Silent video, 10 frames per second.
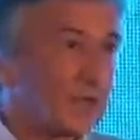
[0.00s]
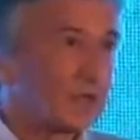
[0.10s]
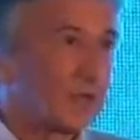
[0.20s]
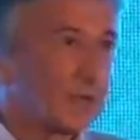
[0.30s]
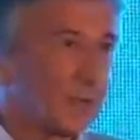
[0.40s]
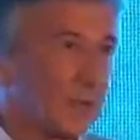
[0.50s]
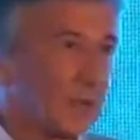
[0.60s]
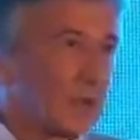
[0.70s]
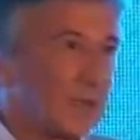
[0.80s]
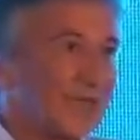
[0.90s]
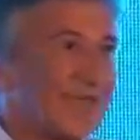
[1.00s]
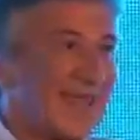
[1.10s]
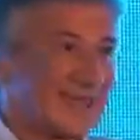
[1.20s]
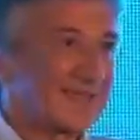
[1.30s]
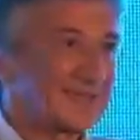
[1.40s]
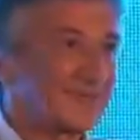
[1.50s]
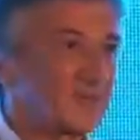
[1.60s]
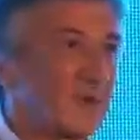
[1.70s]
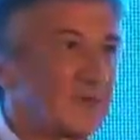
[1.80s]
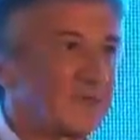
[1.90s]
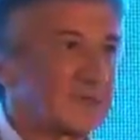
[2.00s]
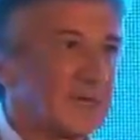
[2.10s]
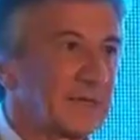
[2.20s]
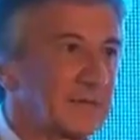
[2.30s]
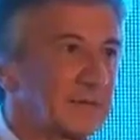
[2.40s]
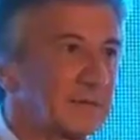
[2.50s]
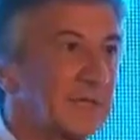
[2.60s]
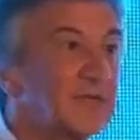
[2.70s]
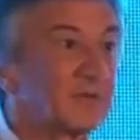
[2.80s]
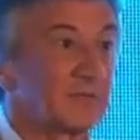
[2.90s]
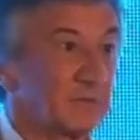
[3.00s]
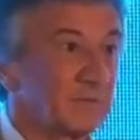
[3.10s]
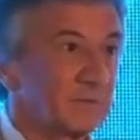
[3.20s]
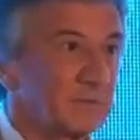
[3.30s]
grew in excess of 20%, each of them,